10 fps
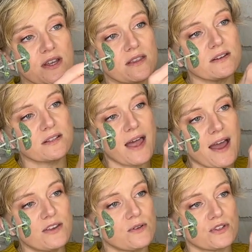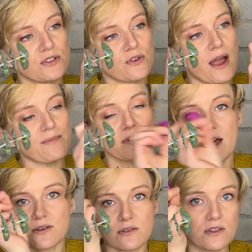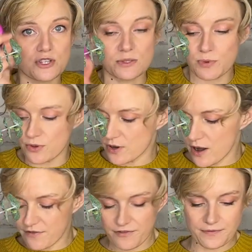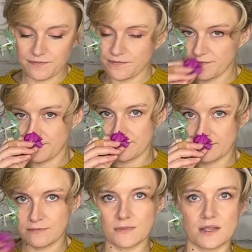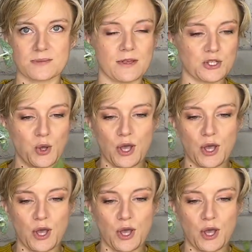a little sad, you can just grab the lateral and just pull it off. It smells so